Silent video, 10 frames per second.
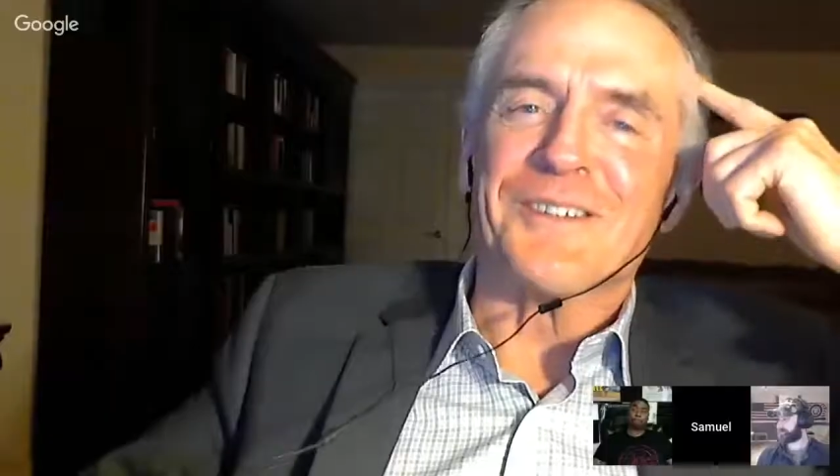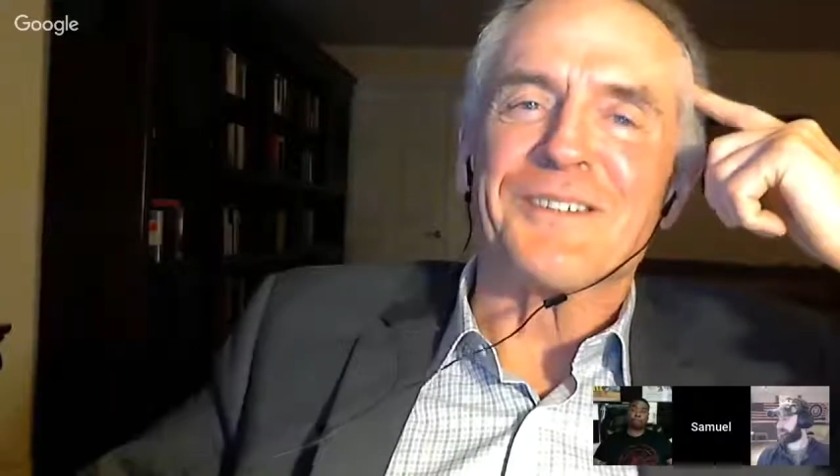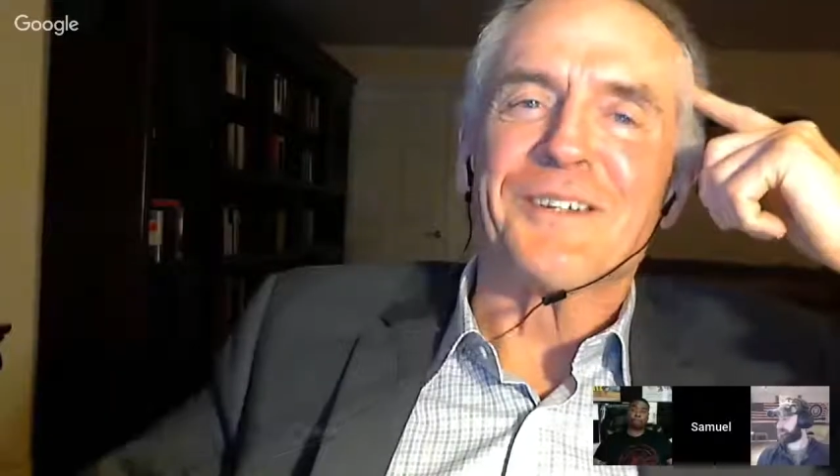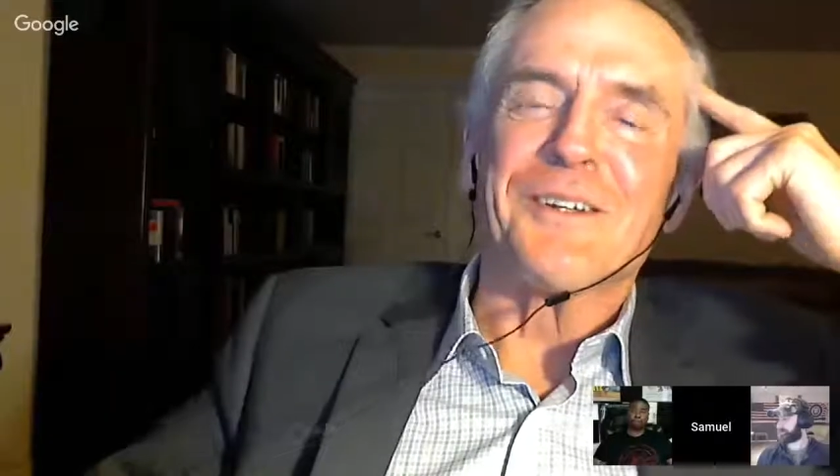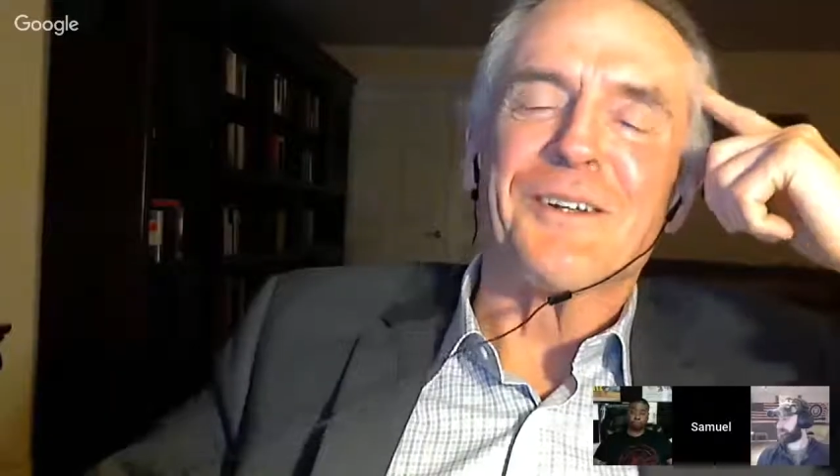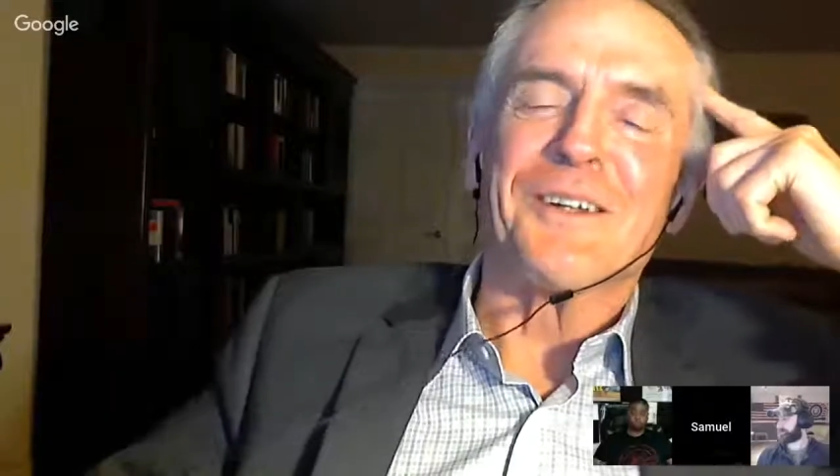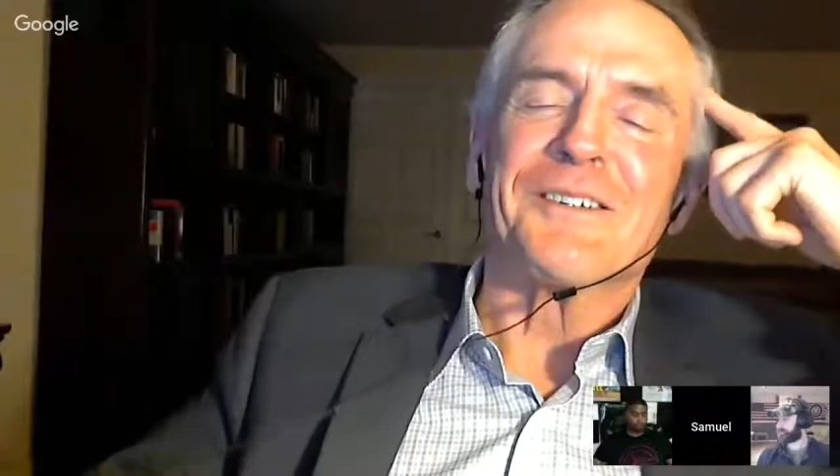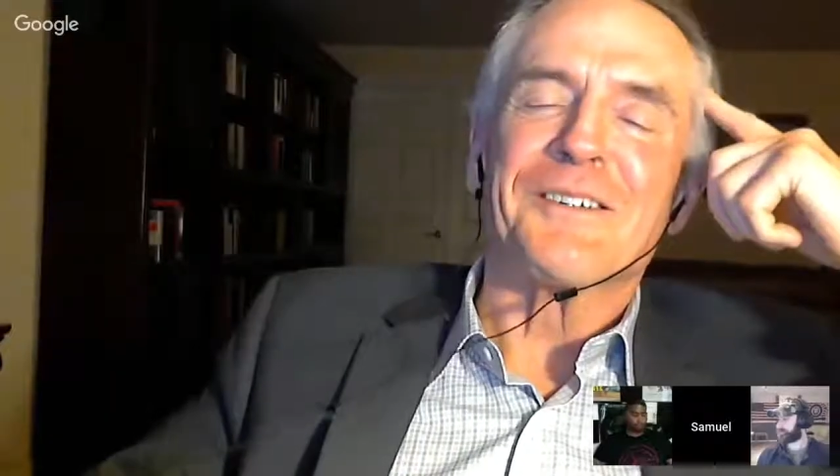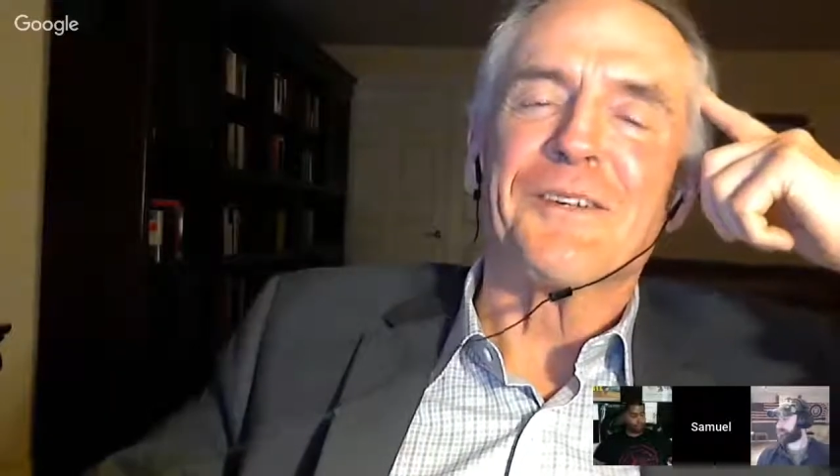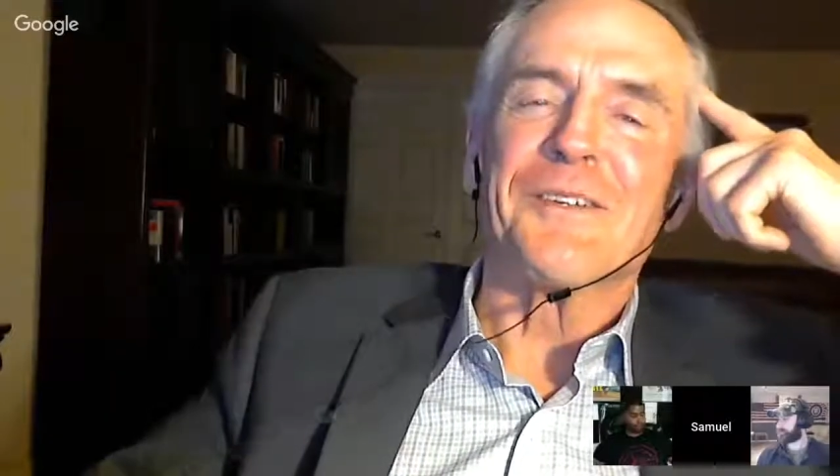
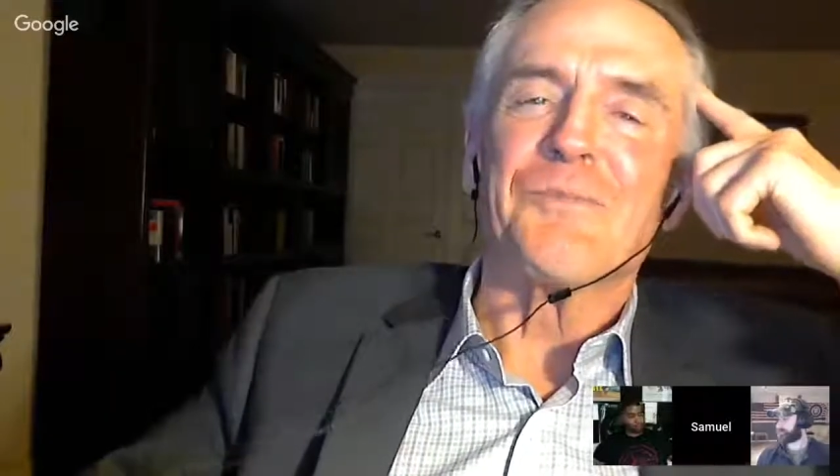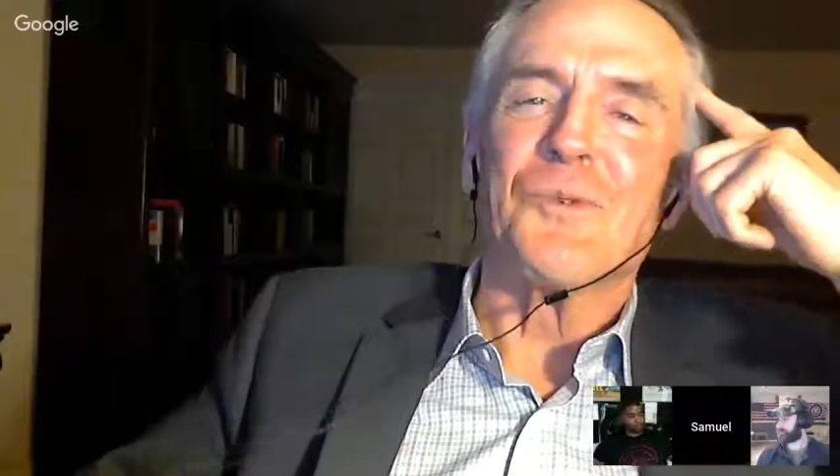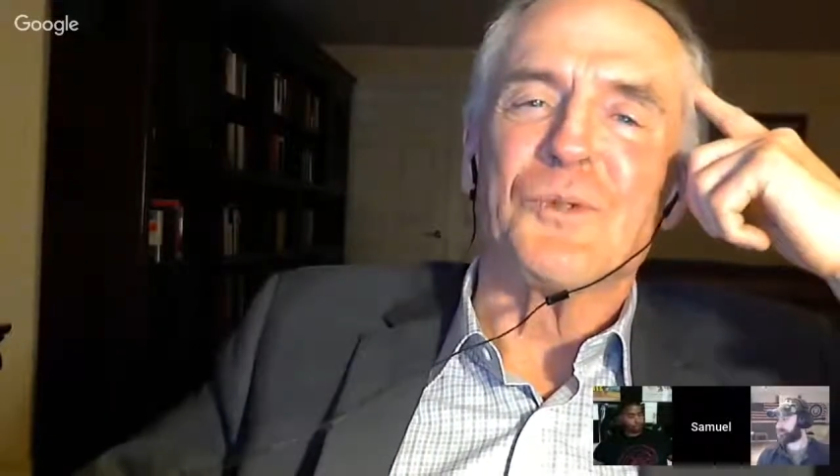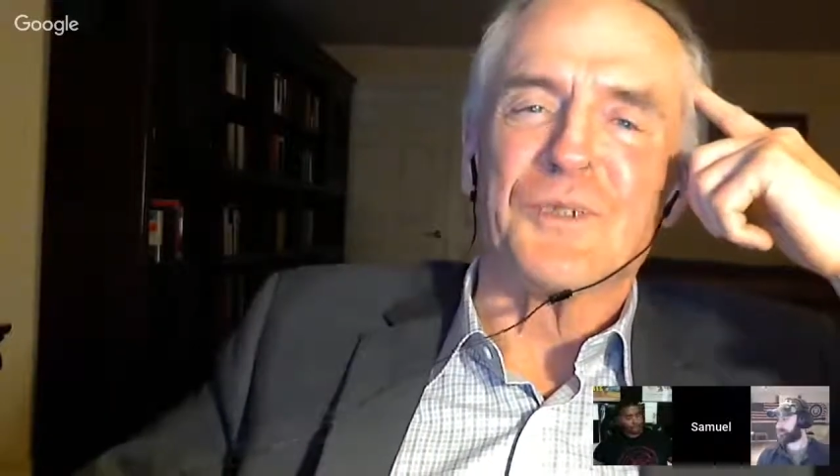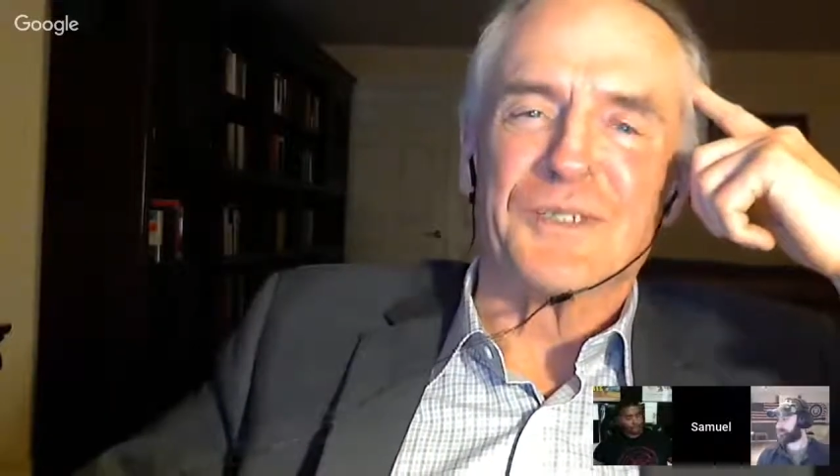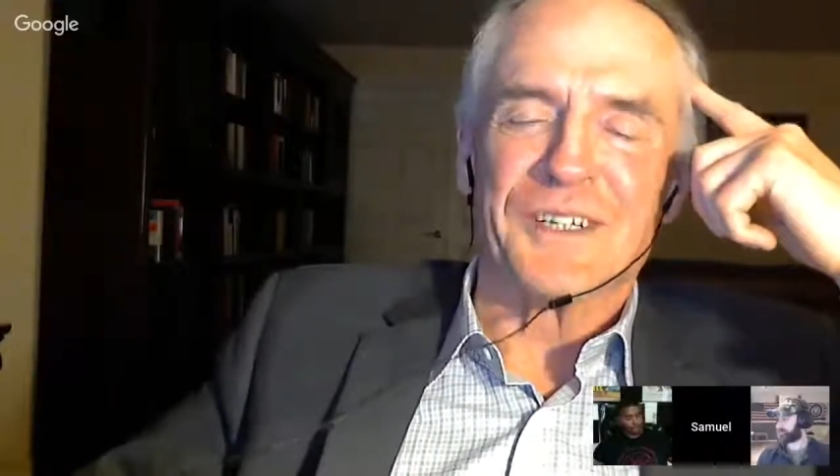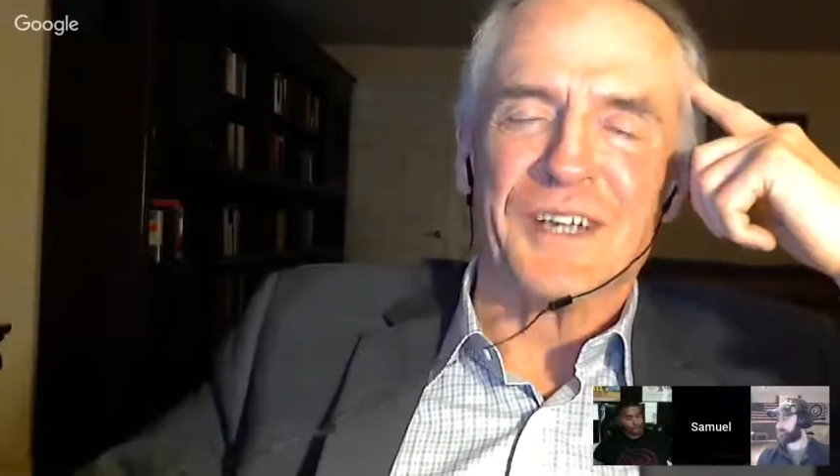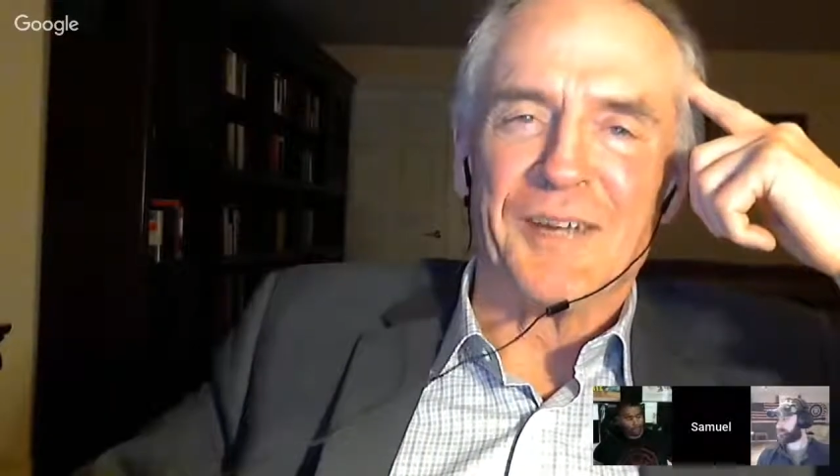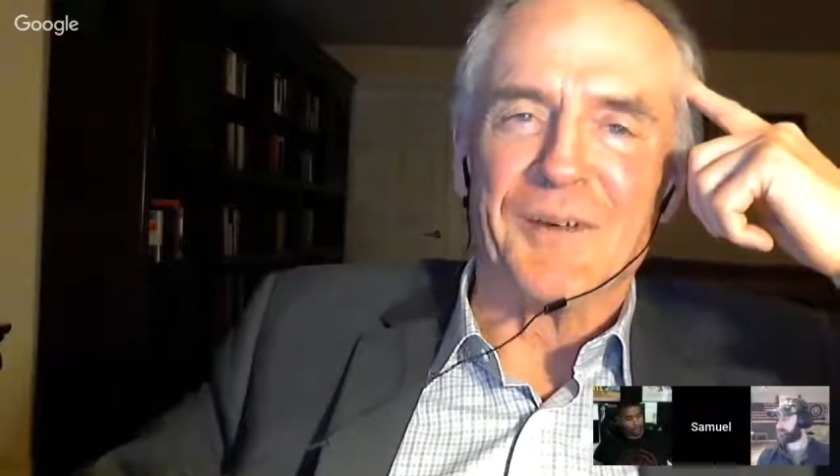until the Moors came,